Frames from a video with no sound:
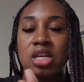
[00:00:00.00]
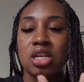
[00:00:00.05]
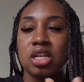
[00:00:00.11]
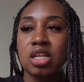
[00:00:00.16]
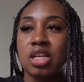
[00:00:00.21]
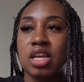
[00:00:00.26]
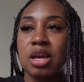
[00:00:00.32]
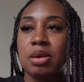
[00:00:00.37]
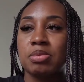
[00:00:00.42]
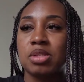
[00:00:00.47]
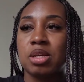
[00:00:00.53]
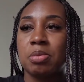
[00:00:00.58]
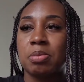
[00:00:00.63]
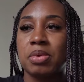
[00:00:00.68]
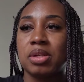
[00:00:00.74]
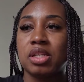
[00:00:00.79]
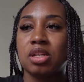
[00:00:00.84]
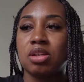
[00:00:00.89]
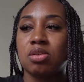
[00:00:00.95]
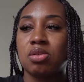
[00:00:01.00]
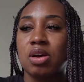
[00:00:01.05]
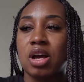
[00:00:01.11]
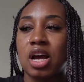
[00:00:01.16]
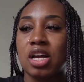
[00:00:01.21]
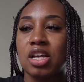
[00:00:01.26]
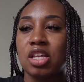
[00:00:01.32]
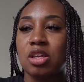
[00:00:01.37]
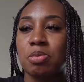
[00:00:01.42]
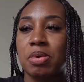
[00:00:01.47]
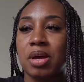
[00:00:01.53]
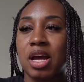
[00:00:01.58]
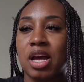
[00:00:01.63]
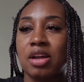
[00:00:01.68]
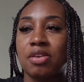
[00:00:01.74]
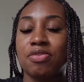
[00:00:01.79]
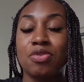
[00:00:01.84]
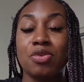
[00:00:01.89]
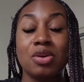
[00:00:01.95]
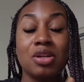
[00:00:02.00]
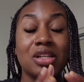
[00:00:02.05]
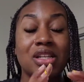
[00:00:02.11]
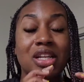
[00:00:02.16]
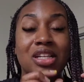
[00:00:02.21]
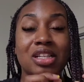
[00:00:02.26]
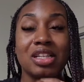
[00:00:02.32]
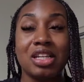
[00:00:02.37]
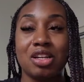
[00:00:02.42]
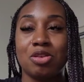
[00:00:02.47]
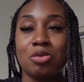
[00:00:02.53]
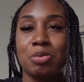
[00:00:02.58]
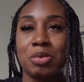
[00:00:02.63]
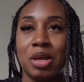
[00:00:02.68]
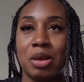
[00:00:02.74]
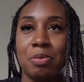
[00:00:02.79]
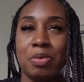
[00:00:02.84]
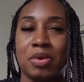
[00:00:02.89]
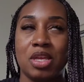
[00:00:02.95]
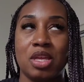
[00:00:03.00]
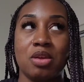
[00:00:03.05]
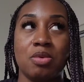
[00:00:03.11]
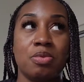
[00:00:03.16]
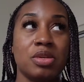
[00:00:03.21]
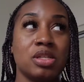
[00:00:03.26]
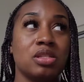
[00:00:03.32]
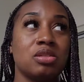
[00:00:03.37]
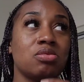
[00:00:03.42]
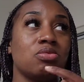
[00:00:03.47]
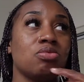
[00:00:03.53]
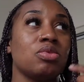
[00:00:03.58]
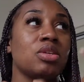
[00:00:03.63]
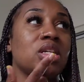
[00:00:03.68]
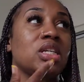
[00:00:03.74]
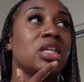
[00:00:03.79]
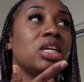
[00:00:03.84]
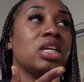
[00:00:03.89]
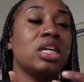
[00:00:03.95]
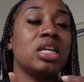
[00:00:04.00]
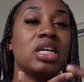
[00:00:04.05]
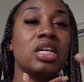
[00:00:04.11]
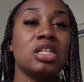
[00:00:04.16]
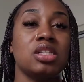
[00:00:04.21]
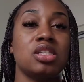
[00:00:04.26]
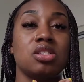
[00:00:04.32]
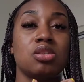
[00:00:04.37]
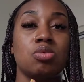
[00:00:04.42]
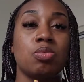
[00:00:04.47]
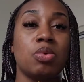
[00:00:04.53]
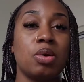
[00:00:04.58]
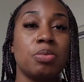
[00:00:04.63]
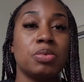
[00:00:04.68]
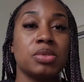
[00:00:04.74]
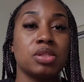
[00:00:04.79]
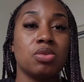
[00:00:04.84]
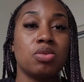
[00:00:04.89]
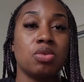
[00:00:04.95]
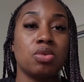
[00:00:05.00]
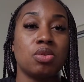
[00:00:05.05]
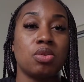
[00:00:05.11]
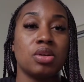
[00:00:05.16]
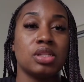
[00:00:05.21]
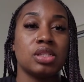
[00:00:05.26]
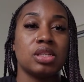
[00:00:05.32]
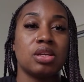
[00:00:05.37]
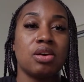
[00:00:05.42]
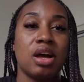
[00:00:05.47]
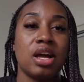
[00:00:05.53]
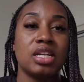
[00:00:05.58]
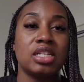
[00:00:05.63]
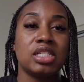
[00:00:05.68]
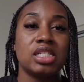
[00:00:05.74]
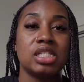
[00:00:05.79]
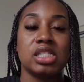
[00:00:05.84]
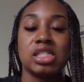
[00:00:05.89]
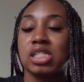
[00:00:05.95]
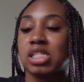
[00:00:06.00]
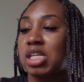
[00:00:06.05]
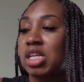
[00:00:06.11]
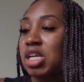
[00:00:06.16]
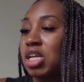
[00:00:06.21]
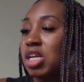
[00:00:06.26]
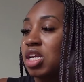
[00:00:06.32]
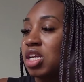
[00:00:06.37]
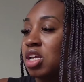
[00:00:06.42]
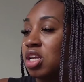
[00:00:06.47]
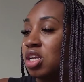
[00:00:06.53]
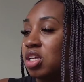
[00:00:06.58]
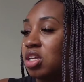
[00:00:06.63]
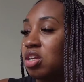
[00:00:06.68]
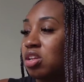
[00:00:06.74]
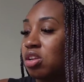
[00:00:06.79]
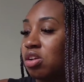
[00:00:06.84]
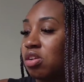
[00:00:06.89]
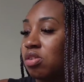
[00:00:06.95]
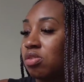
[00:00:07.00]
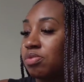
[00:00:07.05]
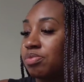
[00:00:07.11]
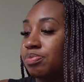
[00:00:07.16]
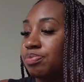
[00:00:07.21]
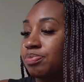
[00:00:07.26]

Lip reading: kept him a little occupied for a little bit, but he was really into what was going on. So I just, you know,